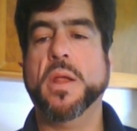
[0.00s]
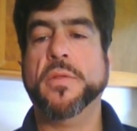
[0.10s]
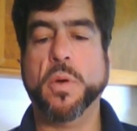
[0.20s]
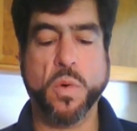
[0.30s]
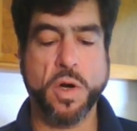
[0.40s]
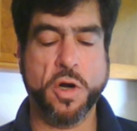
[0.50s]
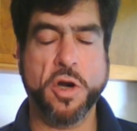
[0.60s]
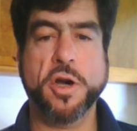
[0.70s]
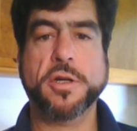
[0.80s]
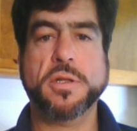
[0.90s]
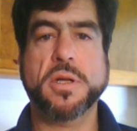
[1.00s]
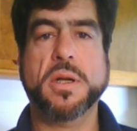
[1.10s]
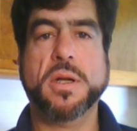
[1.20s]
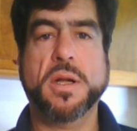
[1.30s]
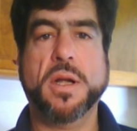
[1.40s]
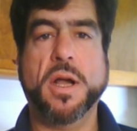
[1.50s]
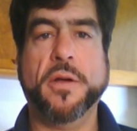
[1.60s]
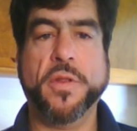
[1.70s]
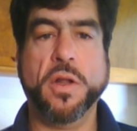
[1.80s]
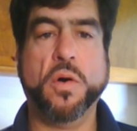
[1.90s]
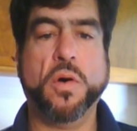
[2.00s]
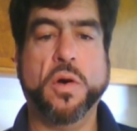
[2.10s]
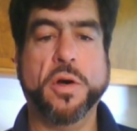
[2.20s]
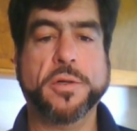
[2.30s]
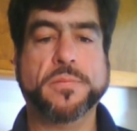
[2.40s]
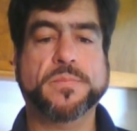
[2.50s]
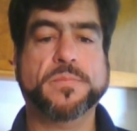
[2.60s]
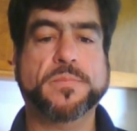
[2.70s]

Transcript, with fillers: The word of the Lord.